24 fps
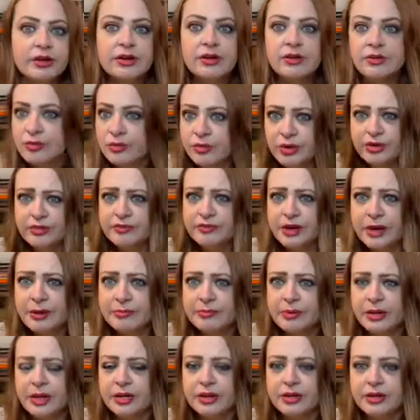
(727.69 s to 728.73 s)
Where have I
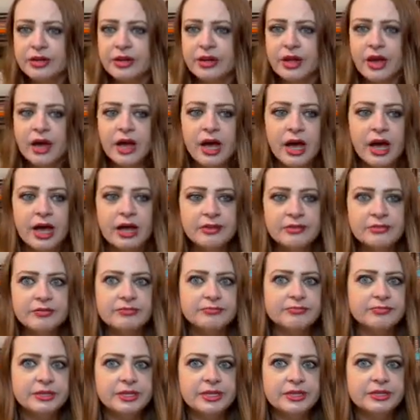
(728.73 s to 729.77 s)
been? I've
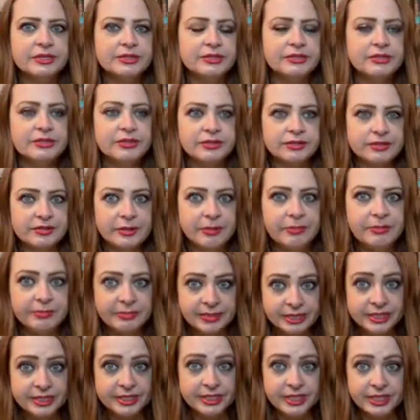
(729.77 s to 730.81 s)
been
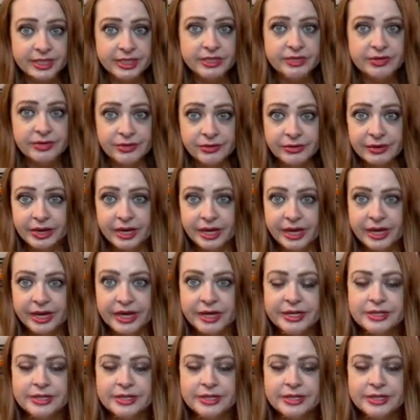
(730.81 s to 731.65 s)
busy, okay?